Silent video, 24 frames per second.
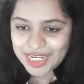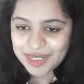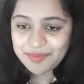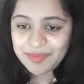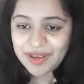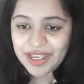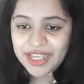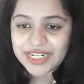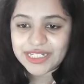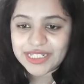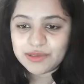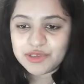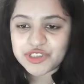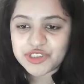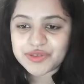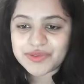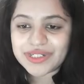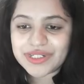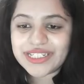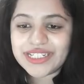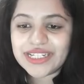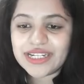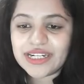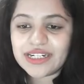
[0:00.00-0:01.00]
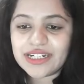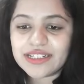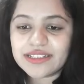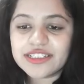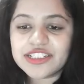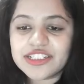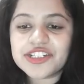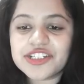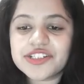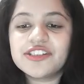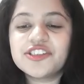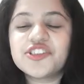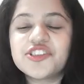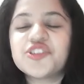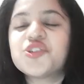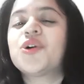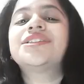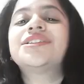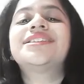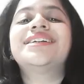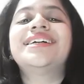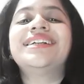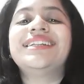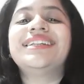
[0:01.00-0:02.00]
and usually additional shots
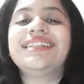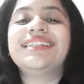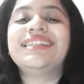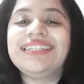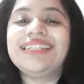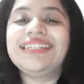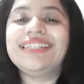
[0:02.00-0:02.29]
are needed,